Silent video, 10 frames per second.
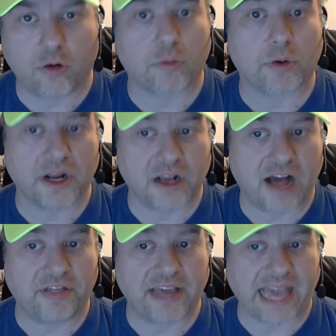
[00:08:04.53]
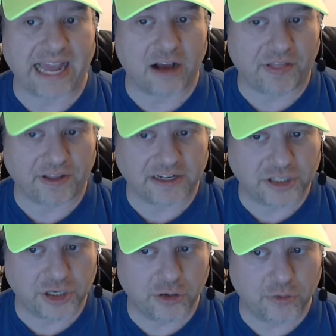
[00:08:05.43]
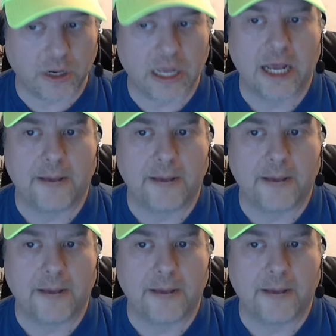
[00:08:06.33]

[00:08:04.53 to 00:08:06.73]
or were in Gothic and Gothic 2,